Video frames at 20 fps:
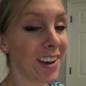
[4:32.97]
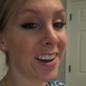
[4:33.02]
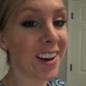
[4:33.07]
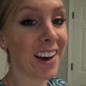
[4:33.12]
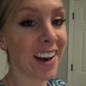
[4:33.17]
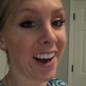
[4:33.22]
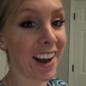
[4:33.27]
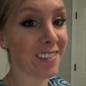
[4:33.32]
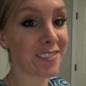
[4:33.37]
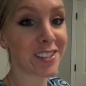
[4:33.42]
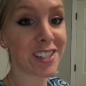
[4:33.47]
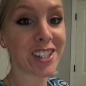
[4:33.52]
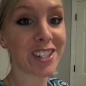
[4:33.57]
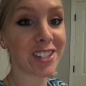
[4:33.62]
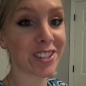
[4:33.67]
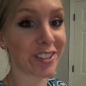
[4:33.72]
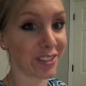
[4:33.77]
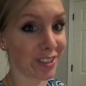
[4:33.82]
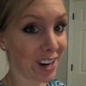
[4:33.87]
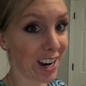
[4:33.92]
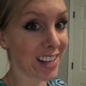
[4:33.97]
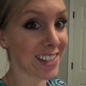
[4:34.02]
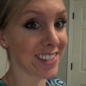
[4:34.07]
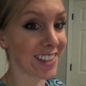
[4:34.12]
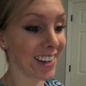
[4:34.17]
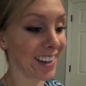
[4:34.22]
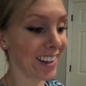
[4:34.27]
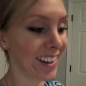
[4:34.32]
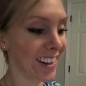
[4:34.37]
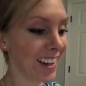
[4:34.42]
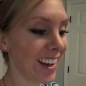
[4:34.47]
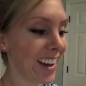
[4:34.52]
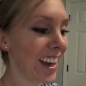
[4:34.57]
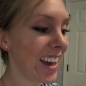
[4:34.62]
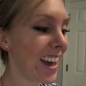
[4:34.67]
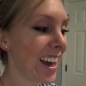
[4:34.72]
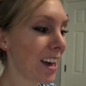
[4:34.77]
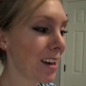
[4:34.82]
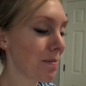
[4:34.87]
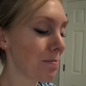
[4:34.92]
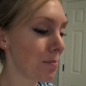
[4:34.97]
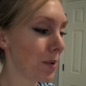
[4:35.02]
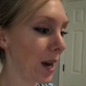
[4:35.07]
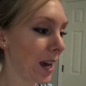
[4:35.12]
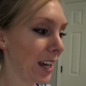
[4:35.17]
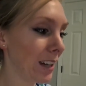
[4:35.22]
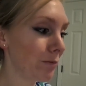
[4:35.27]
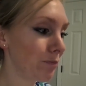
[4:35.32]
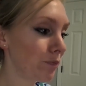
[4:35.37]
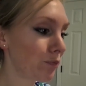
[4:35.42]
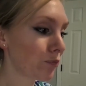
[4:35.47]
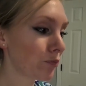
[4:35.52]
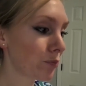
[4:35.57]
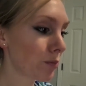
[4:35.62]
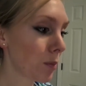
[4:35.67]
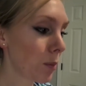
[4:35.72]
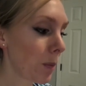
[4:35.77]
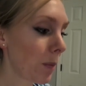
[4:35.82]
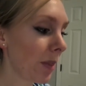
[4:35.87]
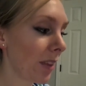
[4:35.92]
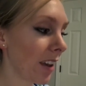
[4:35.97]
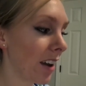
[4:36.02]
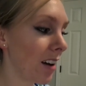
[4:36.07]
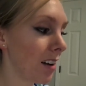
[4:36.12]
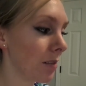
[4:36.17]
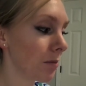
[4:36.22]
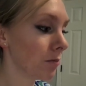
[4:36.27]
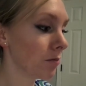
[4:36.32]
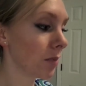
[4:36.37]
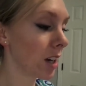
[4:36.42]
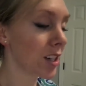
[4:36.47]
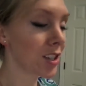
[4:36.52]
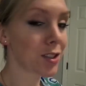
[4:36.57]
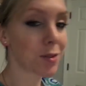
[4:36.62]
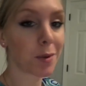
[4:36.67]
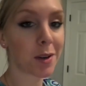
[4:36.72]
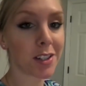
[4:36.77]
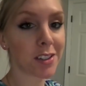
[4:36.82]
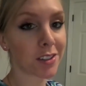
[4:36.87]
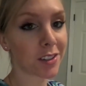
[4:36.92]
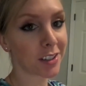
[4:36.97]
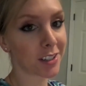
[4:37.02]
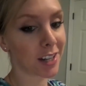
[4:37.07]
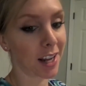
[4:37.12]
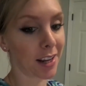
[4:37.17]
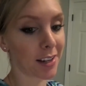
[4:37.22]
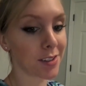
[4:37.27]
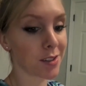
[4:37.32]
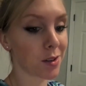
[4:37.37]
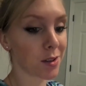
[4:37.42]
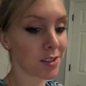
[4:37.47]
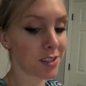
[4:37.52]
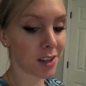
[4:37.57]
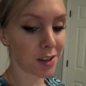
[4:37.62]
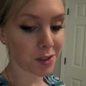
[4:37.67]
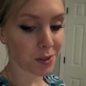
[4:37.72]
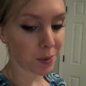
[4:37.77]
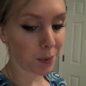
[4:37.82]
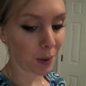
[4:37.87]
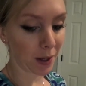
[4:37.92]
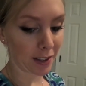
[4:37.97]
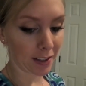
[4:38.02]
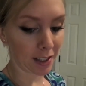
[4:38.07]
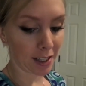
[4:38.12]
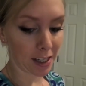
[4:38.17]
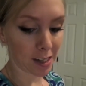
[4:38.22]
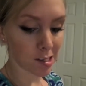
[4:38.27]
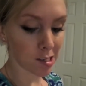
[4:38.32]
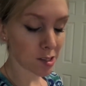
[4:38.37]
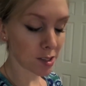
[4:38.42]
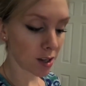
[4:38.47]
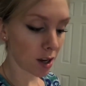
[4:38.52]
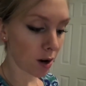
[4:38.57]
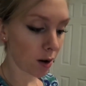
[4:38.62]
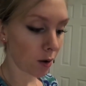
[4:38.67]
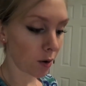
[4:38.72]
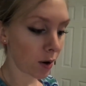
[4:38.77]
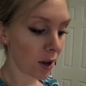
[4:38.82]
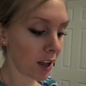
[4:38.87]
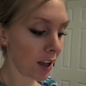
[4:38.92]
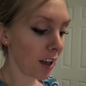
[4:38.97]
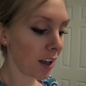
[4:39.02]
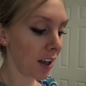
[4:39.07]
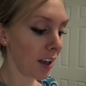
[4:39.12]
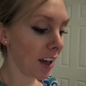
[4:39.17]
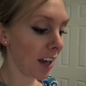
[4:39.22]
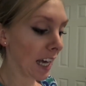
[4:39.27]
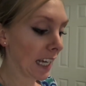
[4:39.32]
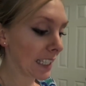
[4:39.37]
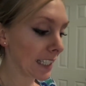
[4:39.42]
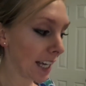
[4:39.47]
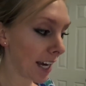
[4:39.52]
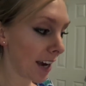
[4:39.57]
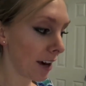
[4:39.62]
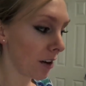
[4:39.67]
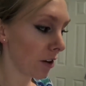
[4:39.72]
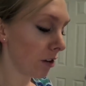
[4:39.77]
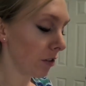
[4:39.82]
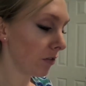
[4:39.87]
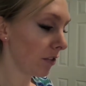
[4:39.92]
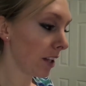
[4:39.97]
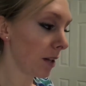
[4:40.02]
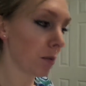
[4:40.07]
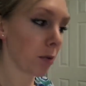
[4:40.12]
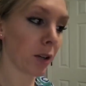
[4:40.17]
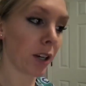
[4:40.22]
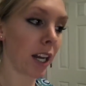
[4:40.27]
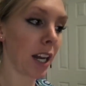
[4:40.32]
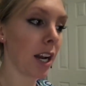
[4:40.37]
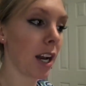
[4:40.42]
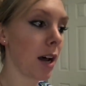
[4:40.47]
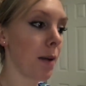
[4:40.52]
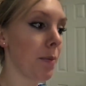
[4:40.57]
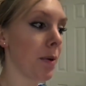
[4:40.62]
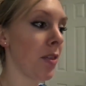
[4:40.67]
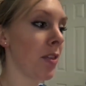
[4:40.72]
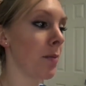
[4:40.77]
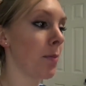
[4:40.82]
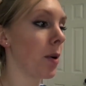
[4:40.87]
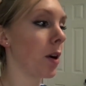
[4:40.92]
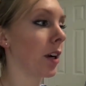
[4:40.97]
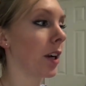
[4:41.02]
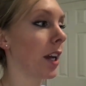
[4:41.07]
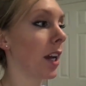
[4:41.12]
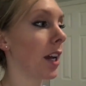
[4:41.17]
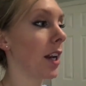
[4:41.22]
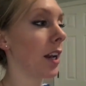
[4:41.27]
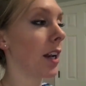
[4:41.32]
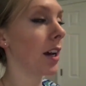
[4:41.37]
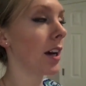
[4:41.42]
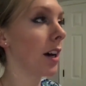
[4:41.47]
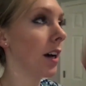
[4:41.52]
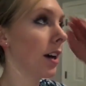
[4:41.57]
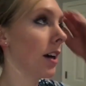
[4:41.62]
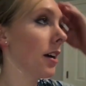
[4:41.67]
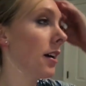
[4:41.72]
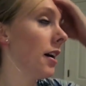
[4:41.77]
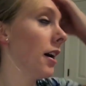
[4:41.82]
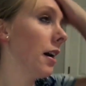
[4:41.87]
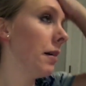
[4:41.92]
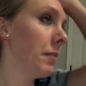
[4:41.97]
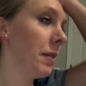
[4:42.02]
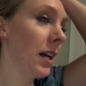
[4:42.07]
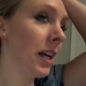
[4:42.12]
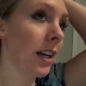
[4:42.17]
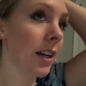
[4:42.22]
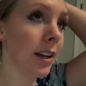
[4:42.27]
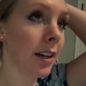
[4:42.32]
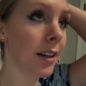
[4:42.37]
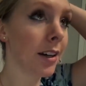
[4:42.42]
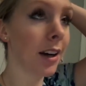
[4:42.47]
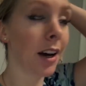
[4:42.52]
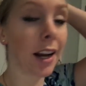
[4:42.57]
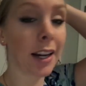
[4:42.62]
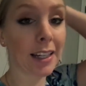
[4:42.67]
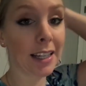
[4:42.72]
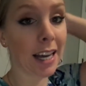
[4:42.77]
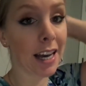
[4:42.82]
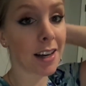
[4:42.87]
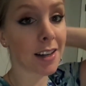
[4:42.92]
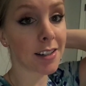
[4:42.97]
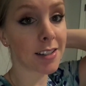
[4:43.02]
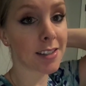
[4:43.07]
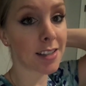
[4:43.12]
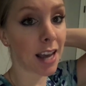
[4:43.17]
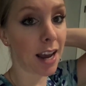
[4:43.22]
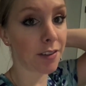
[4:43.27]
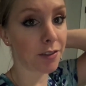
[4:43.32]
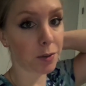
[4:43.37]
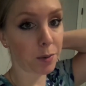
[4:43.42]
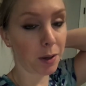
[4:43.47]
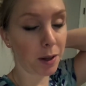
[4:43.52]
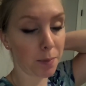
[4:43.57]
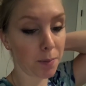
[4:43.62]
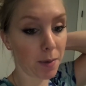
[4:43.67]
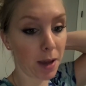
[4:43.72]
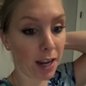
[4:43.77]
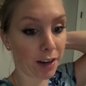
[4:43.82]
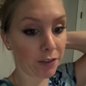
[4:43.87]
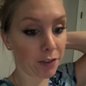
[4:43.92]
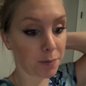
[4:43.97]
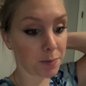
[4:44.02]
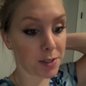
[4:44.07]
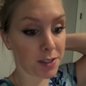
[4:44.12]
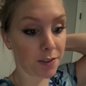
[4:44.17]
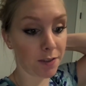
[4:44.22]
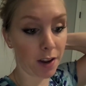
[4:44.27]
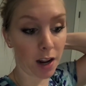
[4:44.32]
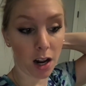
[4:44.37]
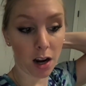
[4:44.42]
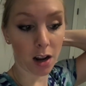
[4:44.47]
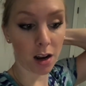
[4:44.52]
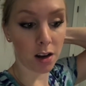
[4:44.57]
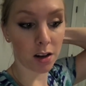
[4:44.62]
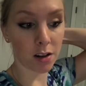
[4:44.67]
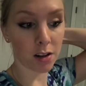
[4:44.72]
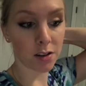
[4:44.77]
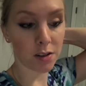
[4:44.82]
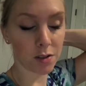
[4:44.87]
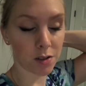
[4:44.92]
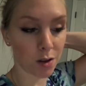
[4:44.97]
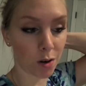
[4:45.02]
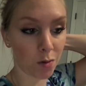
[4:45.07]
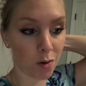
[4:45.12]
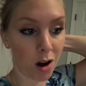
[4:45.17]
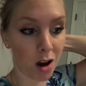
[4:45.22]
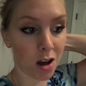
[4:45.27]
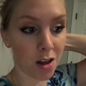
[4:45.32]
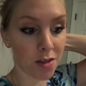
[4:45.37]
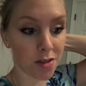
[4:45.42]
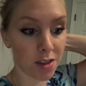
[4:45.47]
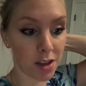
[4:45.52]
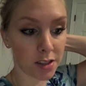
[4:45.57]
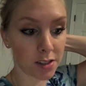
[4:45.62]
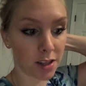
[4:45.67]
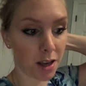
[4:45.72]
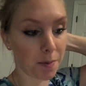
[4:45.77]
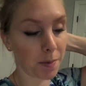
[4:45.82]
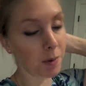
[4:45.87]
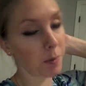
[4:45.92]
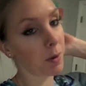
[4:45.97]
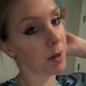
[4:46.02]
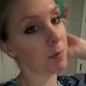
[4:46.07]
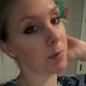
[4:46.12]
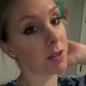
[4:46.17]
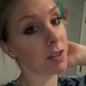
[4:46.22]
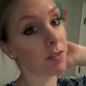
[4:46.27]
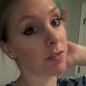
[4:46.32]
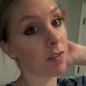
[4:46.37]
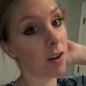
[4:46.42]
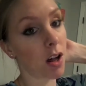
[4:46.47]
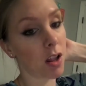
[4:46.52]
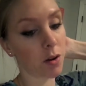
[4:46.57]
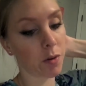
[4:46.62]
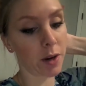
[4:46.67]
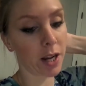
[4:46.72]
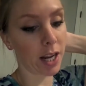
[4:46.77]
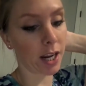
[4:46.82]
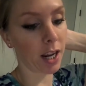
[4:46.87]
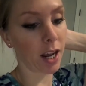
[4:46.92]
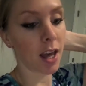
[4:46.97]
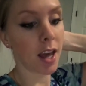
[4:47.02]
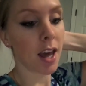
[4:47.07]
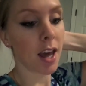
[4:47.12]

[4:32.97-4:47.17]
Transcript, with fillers: I'm stressing. But um, I just want it to look nice so it sells quickly. So yeah, hopefully we'll get it up on the market. I mean, I guess after we get back from Savannah. So not this coming week, but the following.